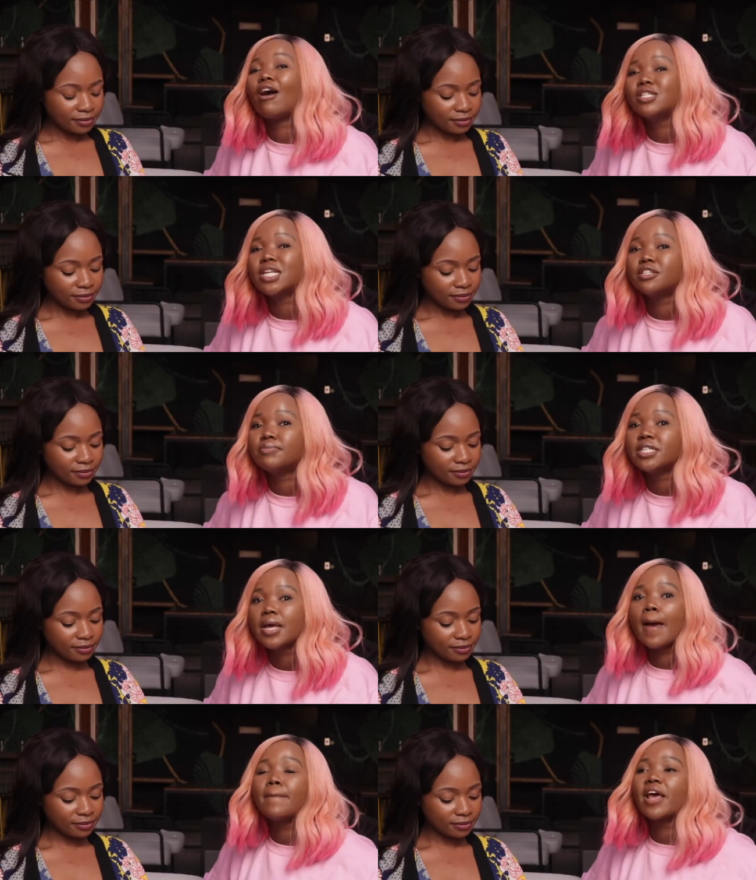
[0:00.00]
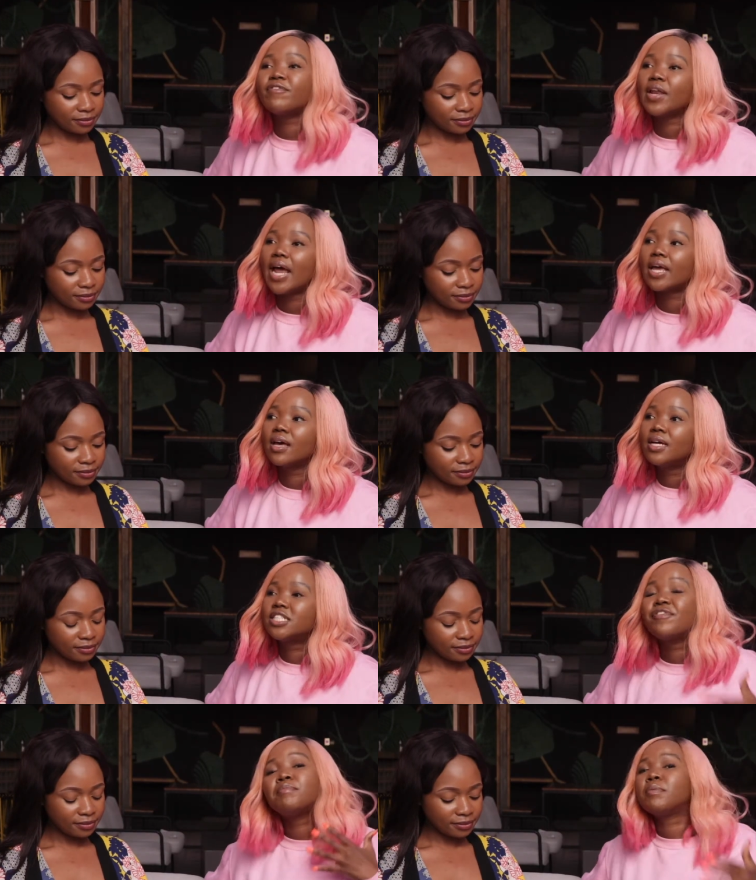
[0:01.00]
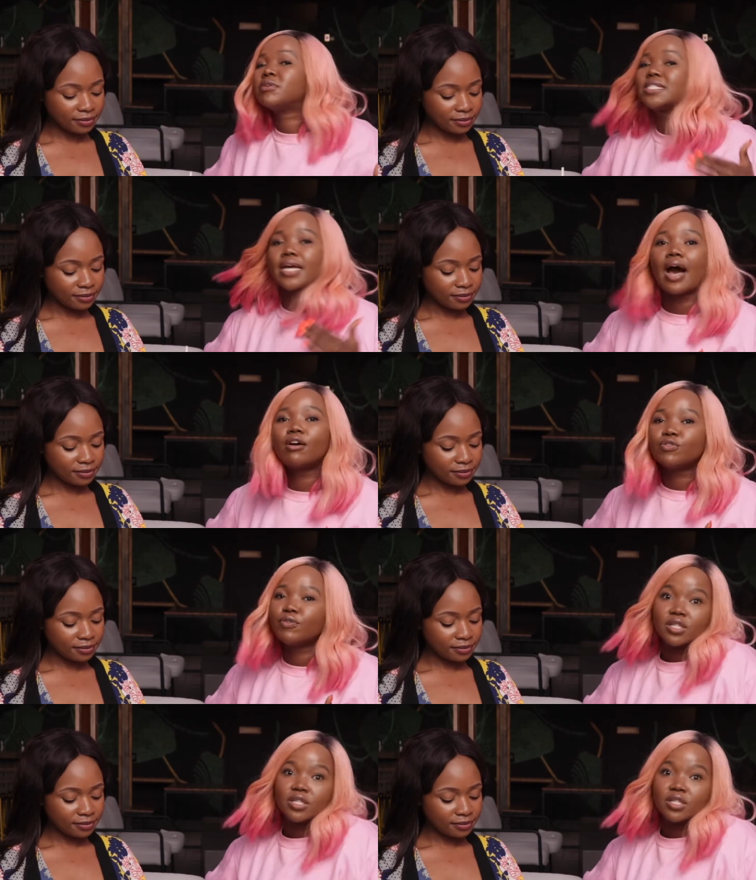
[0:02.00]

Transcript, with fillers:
Speaker 1: out a little bit. But I feel like different people stick out for